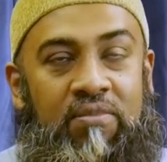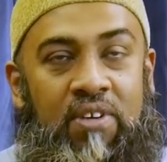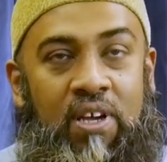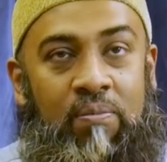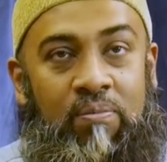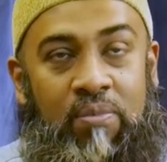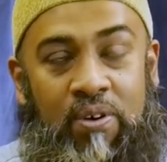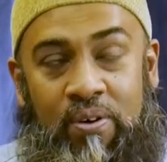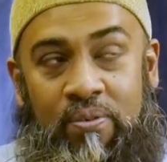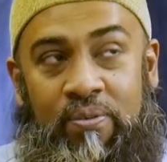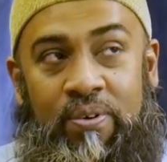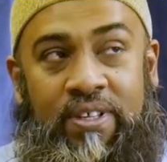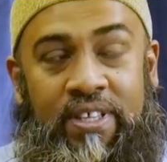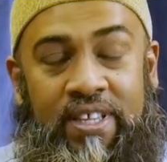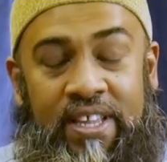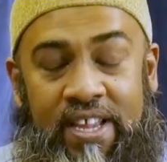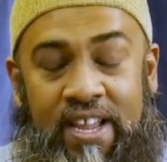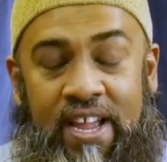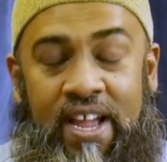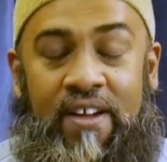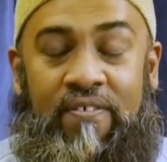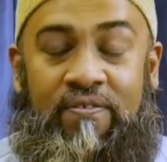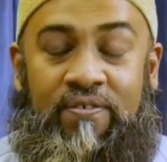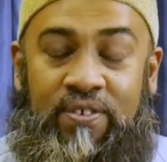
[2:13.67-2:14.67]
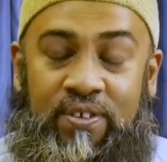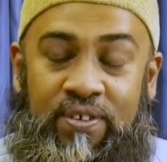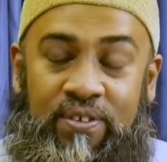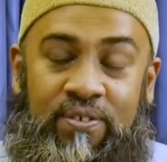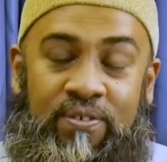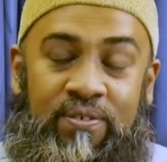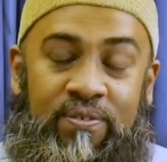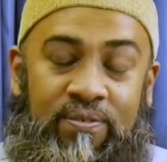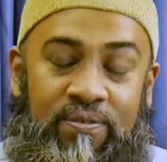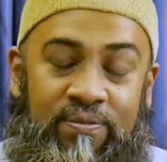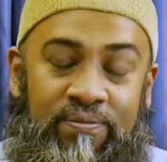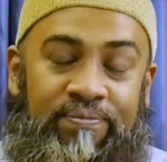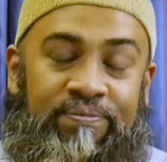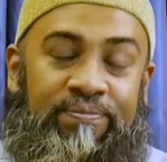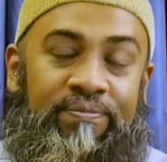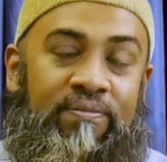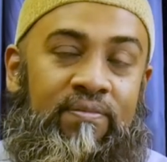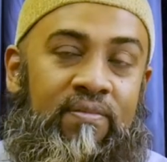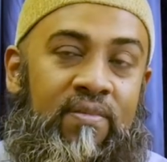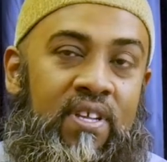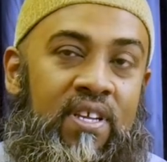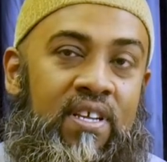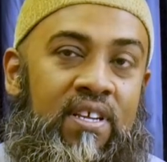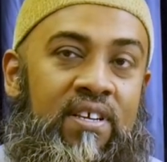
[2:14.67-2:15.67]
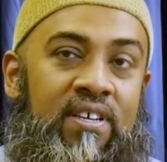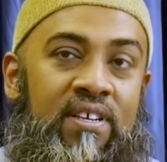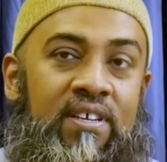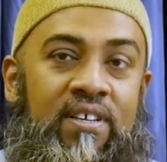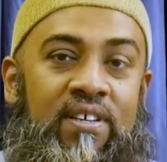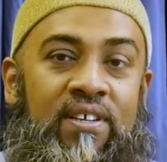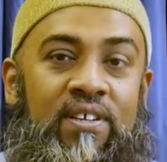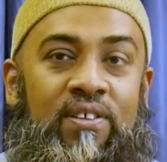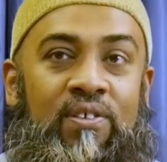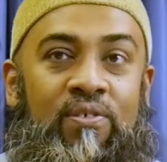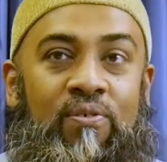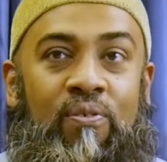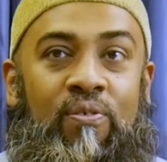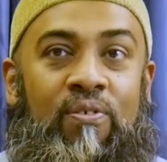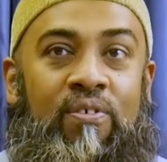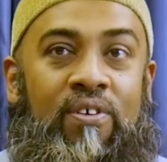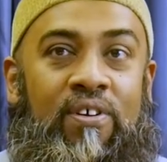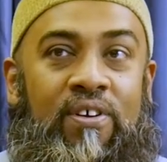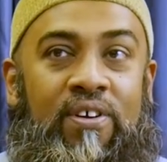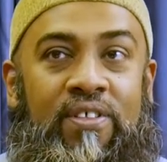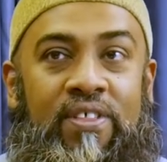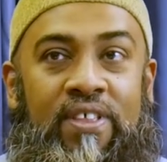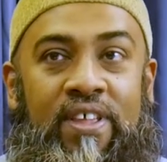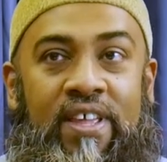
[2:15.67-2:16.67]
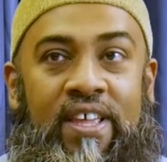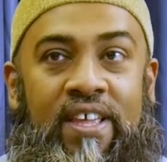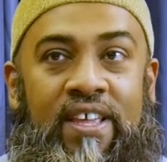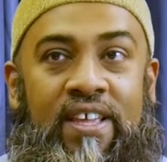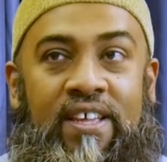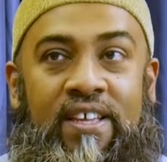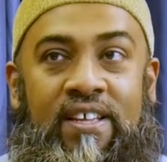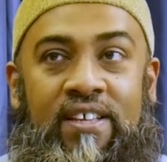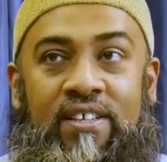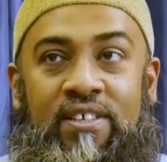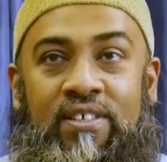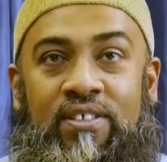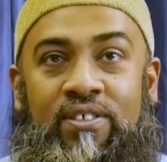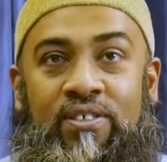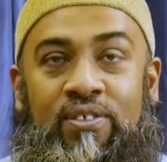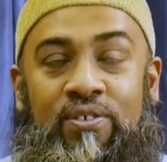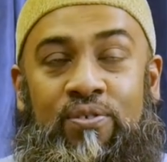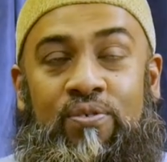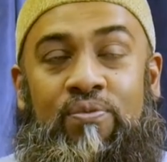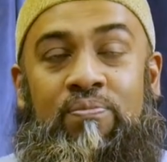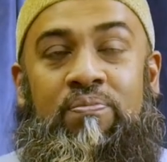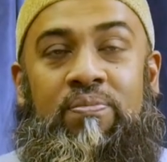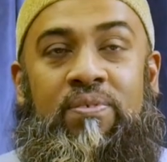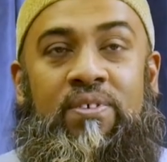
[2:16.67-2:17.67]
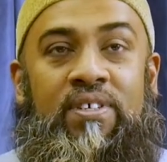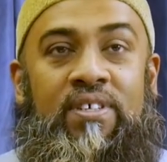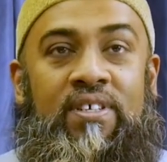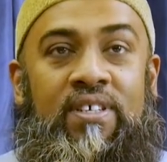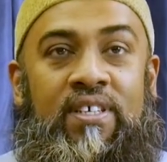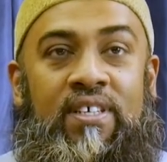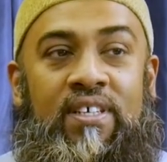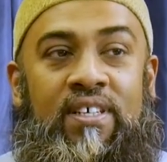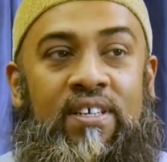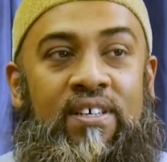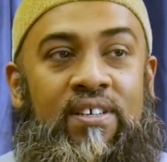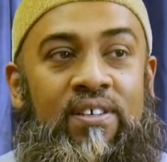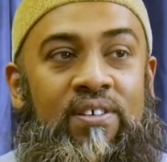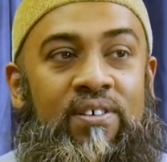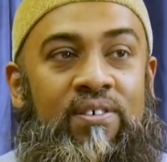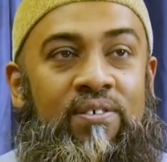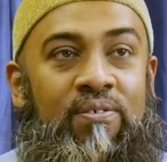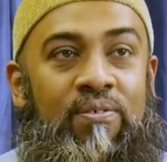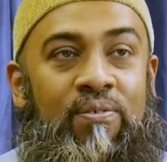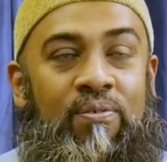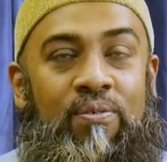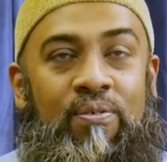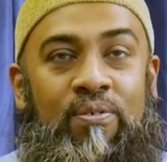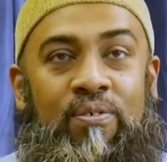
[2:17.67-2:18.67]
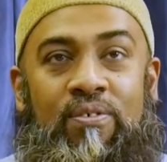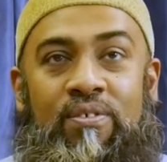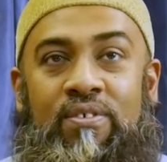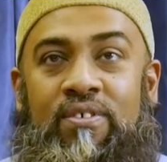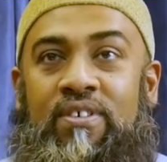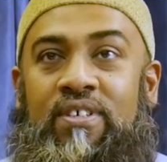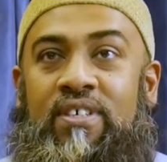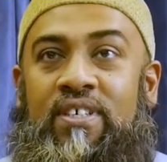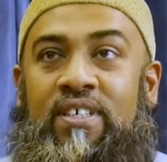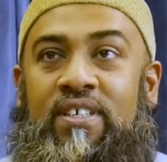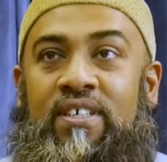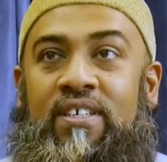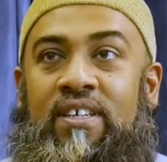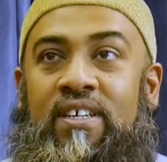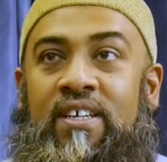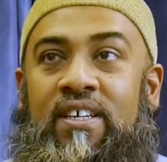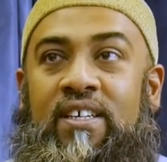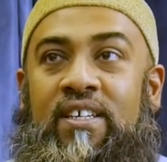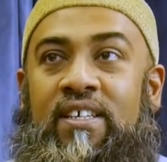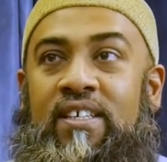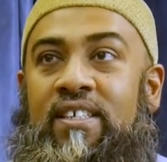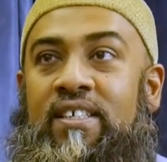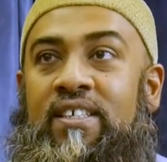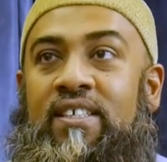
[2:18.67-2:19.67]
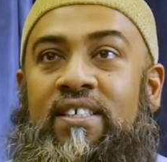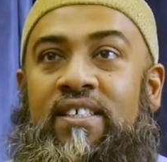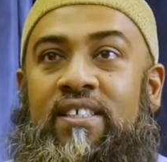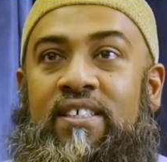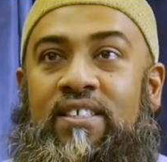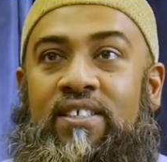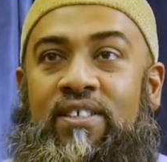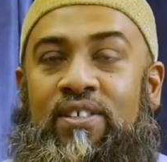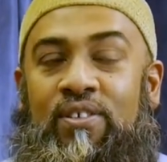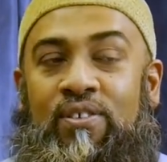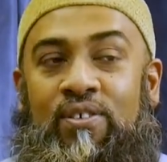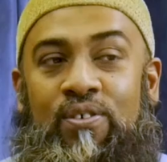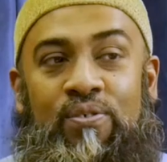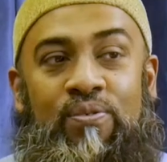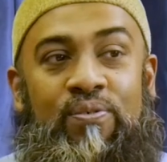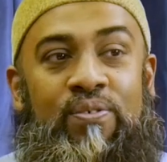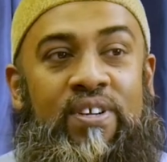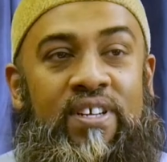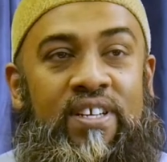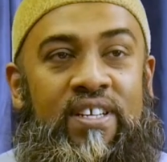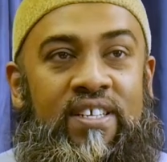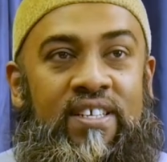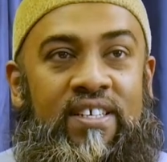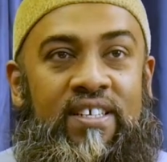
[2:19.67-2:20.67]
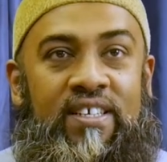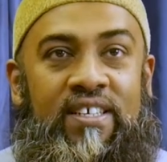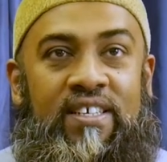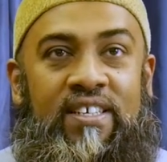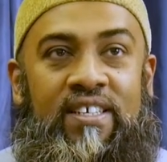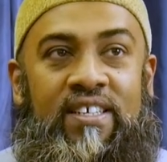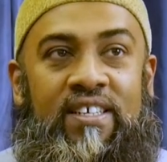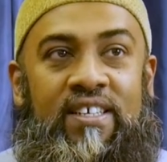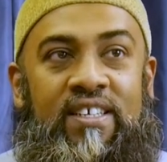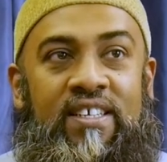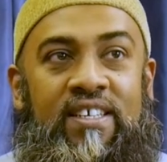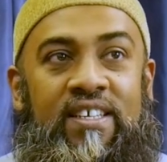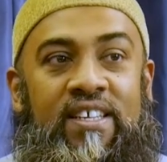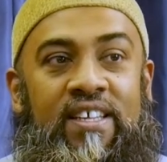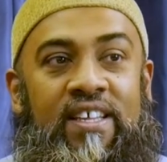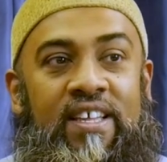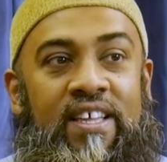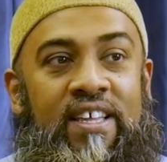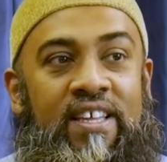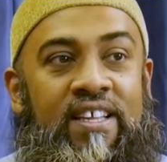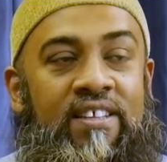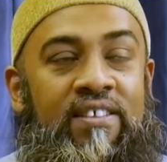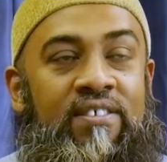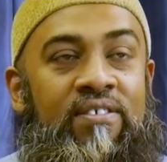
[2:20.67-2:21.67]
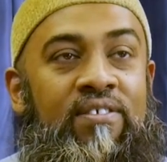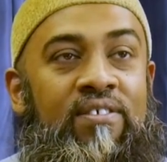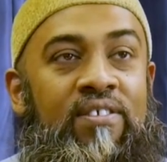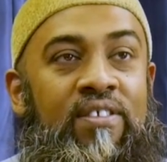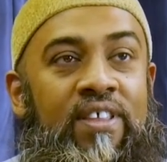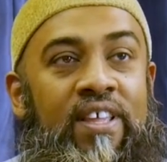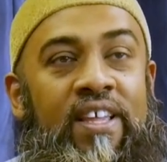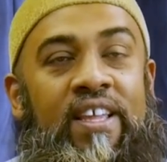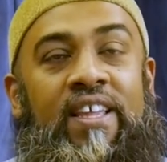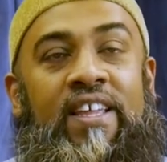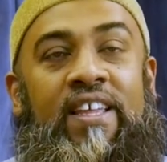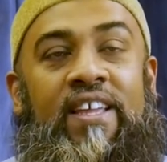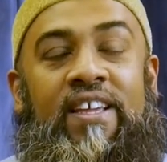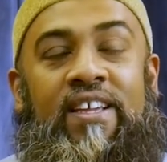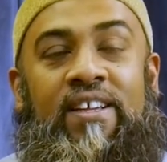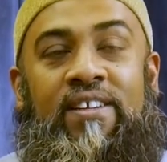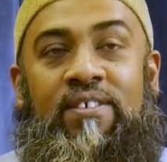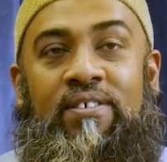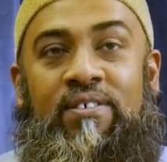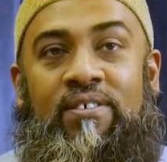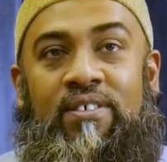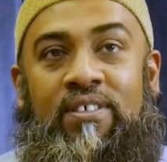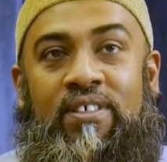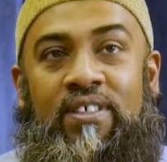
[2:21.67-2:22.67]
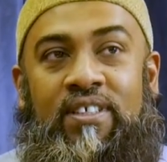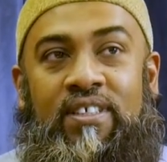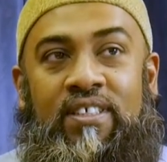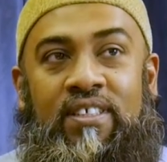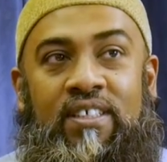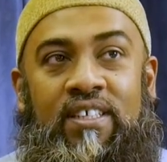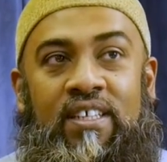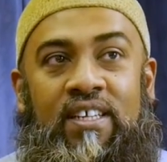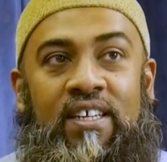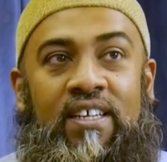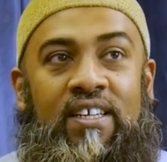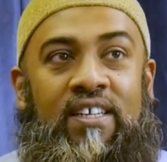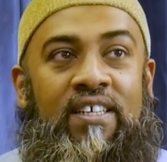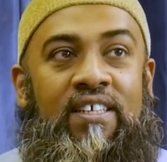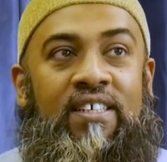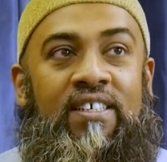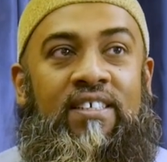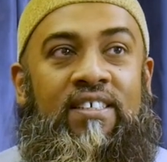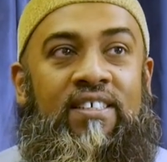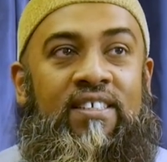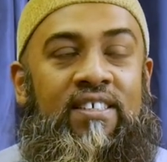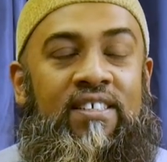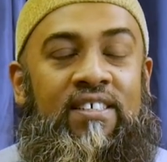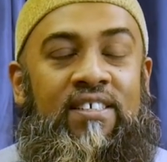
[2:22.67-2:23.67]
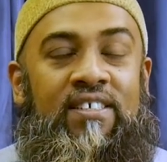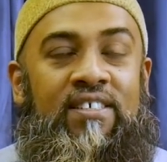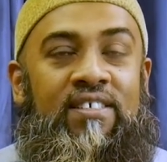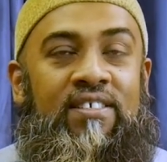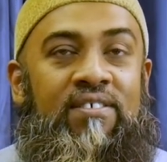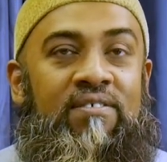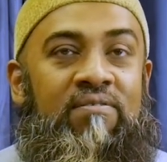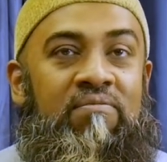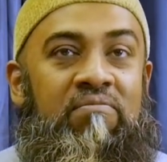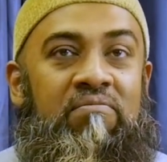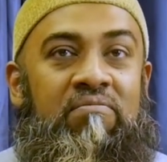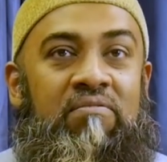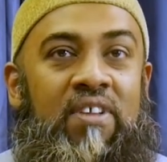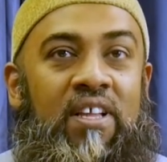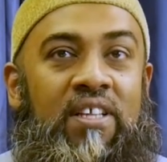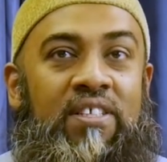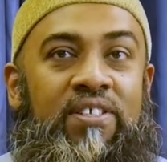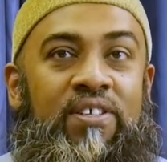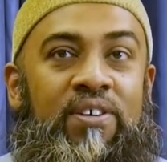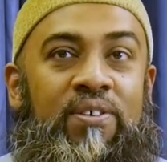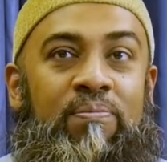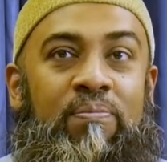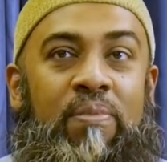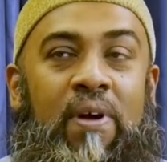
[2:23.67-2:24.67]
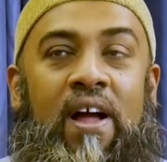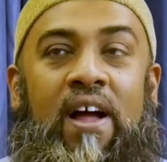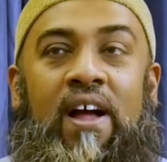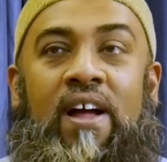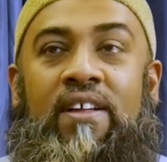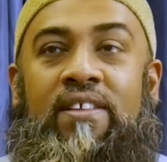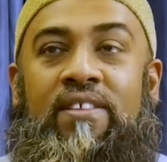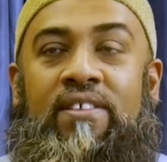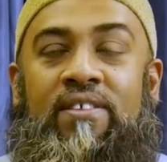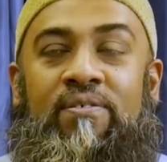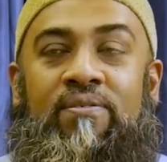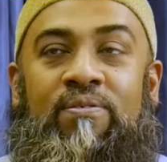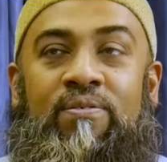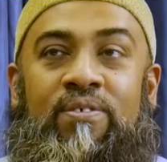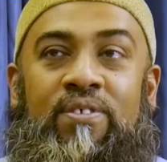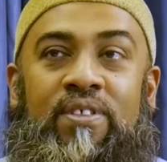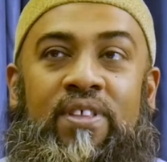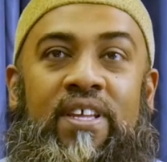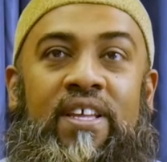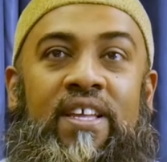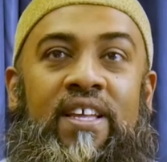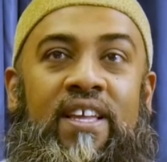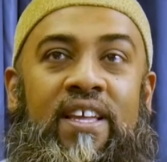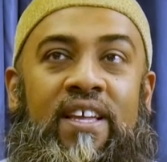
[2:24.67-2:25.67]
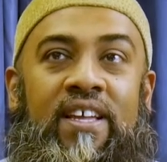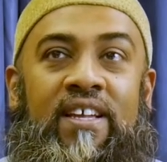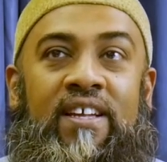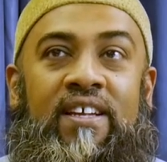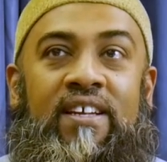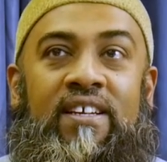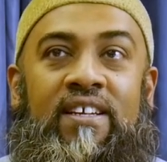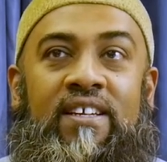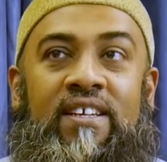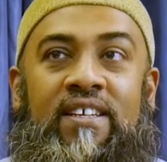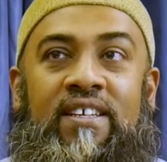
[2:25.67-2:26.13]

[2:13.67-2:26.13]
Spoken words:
about what they have to do, nor are they duped or deluded in thinking that their path, or thinking